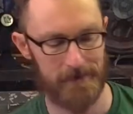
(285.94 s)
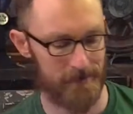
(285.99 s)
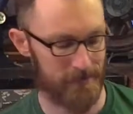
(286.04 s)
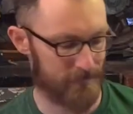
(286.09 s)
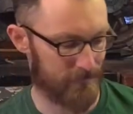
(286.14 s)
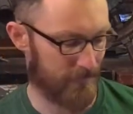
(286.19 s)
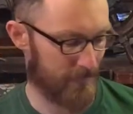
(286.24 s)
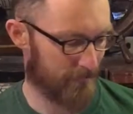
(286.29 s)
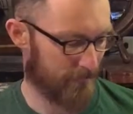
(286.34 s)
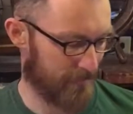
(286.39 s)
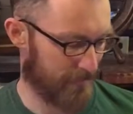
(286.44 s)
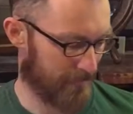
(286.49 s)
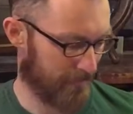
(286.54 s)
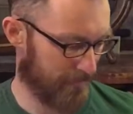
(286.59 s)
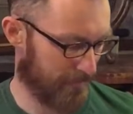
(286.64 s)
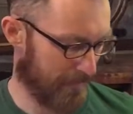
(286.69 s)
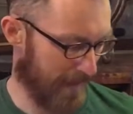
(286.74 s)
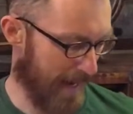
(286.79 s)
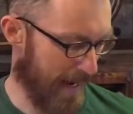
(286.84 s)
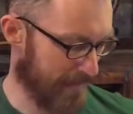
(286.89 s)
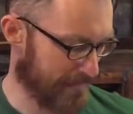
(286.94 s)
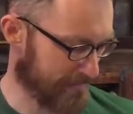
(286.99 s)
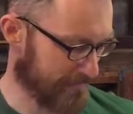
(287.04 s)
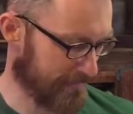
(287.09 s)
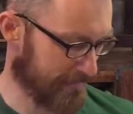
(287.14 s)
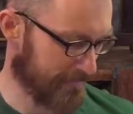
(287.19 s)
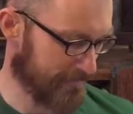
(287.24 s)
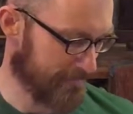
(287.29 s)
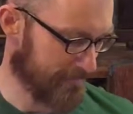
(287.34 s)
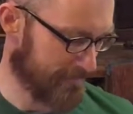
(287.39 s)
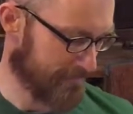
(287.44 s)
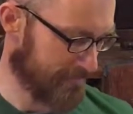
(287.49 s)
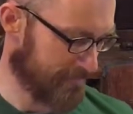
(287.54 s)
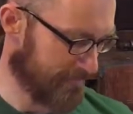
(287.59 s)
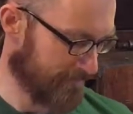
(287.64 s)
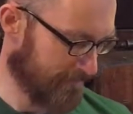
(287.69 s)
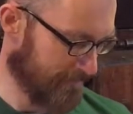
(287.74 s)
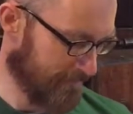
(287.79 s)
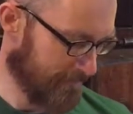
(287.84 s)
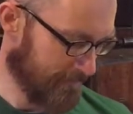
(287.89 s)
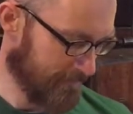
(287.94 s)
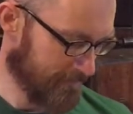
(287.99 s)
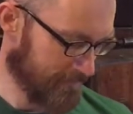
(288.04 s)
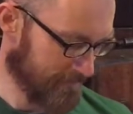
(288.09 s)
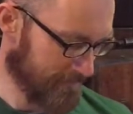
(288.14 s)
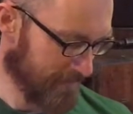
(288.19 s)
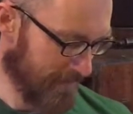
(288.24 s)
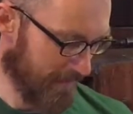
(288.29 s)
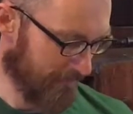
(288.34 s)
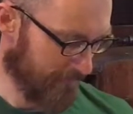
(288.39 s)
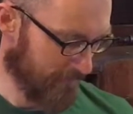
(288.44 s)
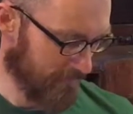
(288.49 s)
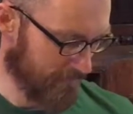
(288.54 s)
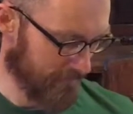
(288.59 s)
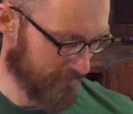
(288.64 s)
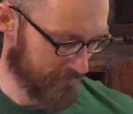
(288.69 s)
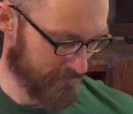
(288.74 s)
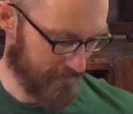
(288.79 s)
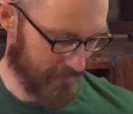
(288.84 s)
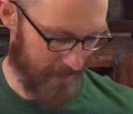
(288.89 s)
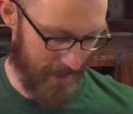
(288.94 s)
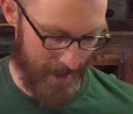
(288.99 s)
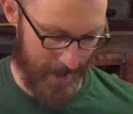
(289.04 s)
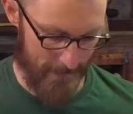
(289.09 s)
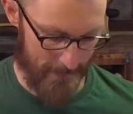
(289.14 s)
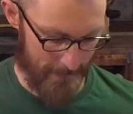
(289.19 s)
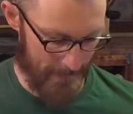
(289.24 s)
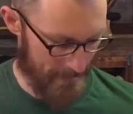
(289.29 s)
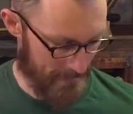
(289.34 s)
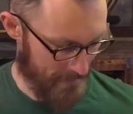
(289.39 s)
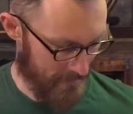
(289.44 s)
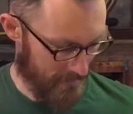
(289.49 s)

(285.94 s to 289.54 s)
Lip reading: 6 rubber gaskets, just to have new ones of that.